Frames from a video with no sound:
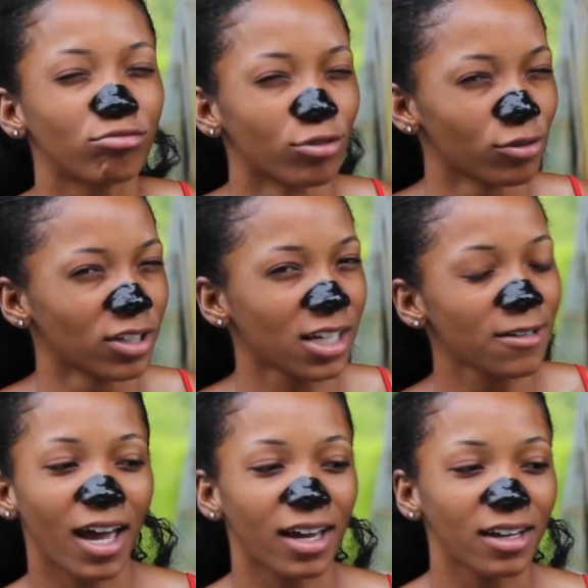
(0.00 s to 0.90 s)

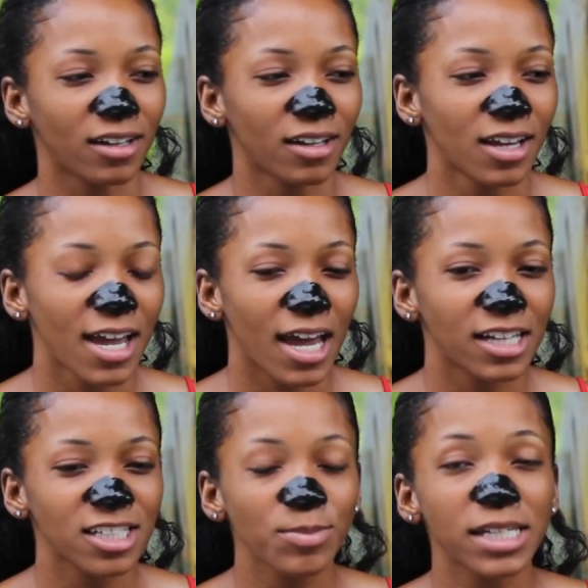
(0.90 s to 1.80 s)
truly? And
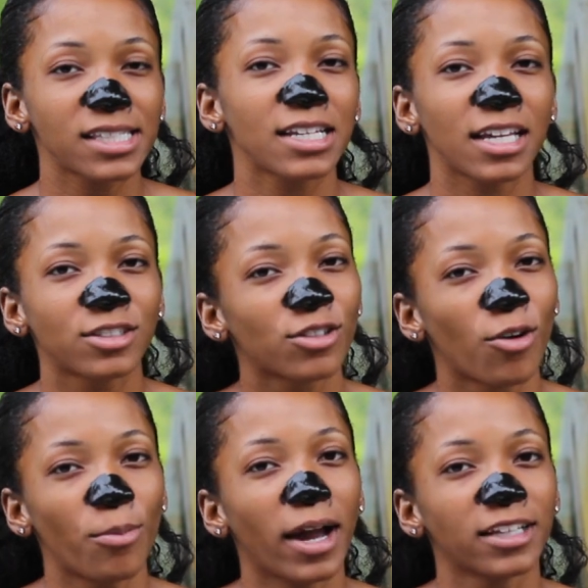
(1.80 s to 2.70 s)
it just makes the date to
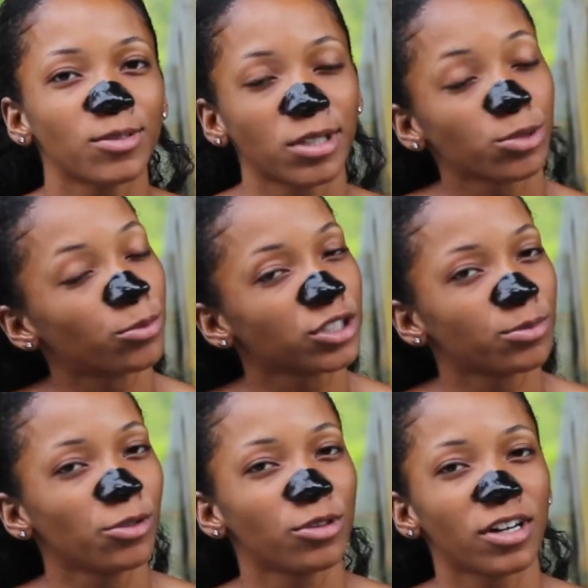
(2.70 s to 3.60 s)
go by so much more
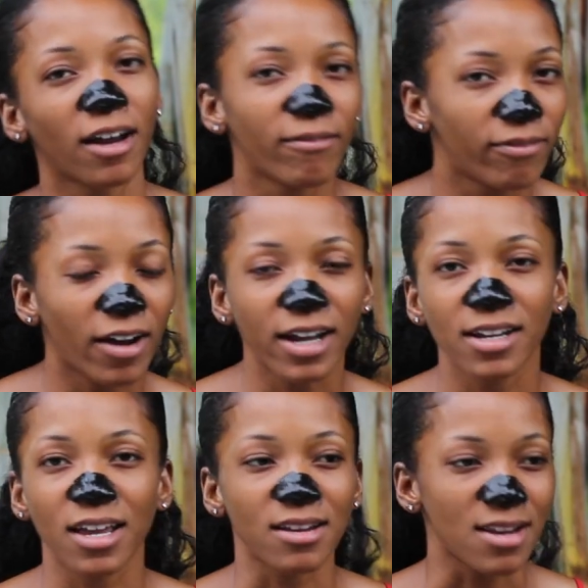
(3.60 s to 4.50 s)
smoother and
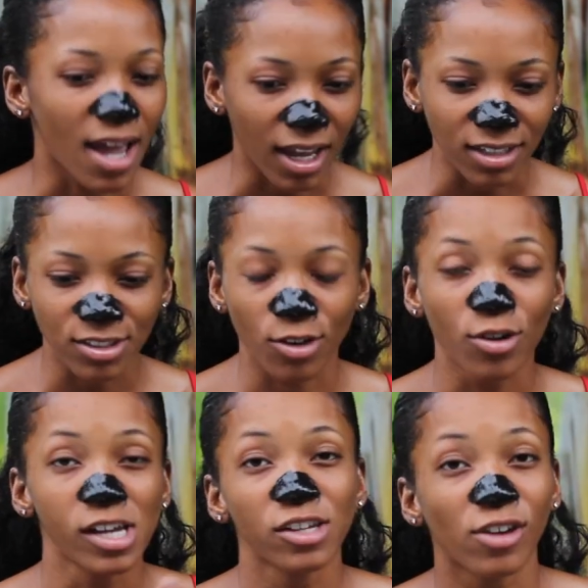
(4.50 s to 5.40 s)
fun and nice. So
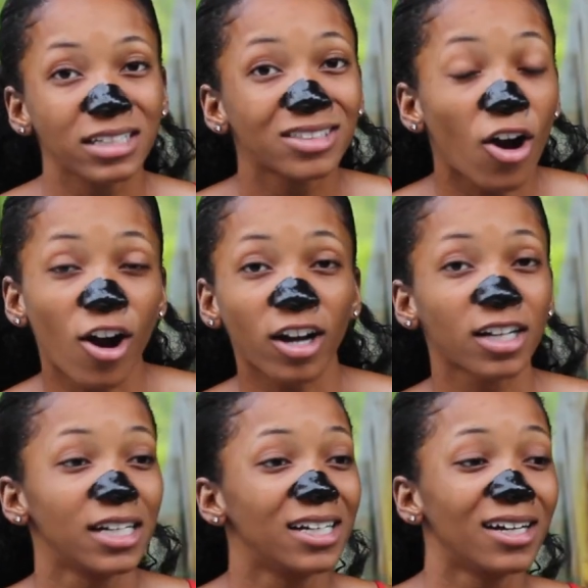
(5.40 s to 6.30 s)
you guys talk,
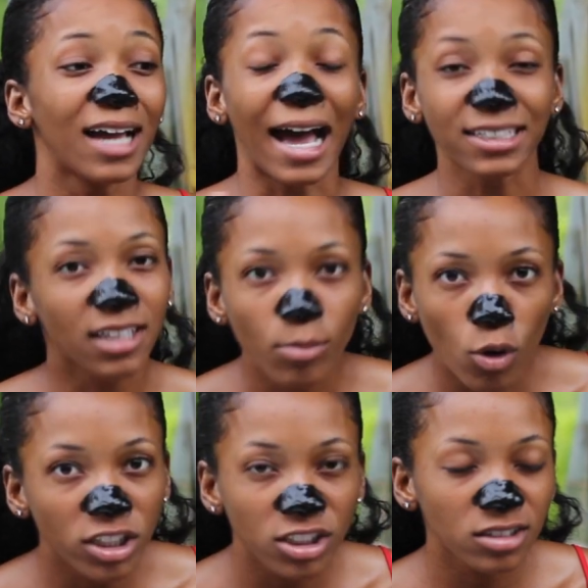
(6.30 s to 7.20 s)
ask him
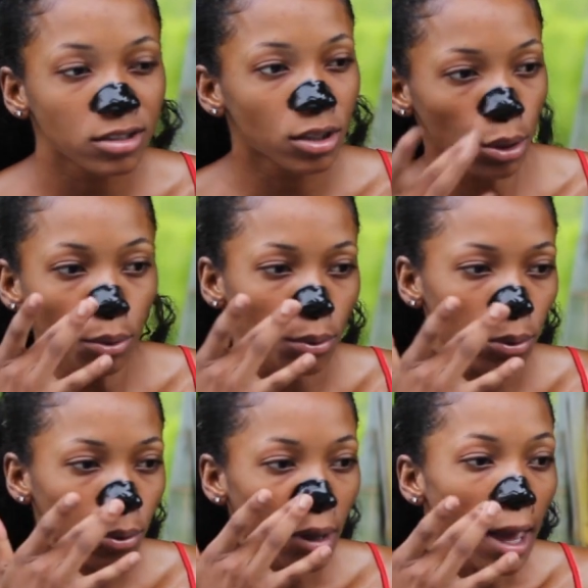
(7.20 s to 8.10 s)
questions too
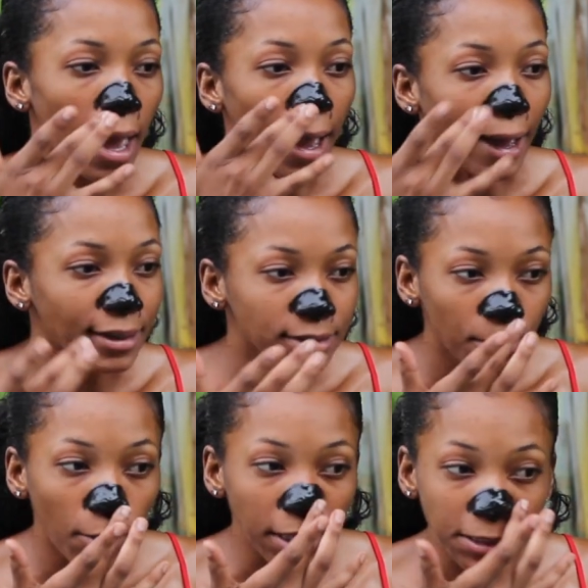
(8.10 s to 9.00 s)
ask
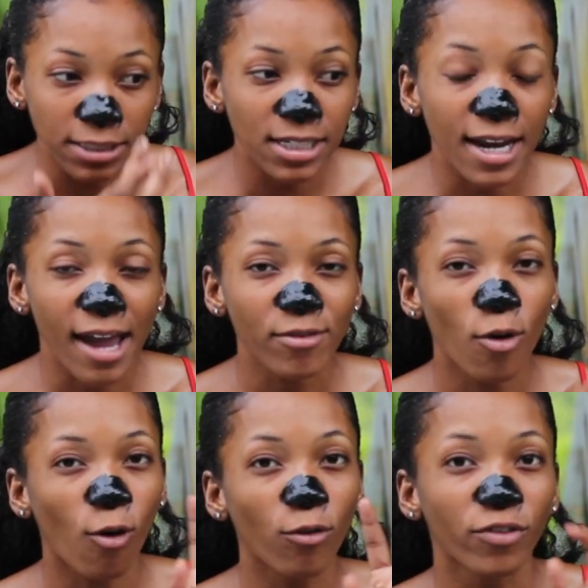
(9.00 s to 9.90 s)
him questions and I have a
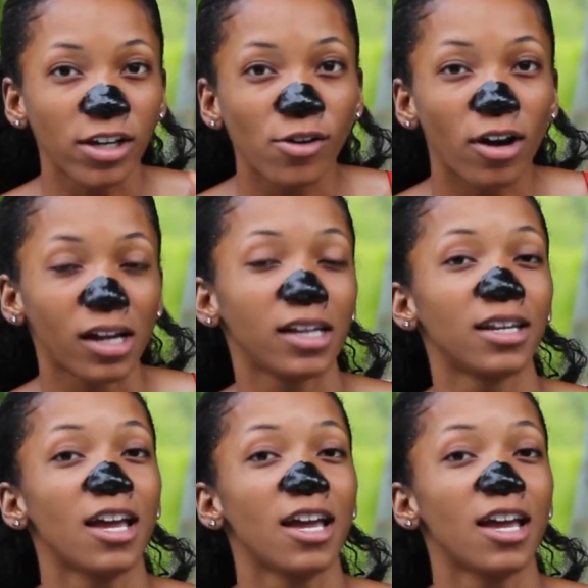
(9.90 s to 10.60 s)
whole video on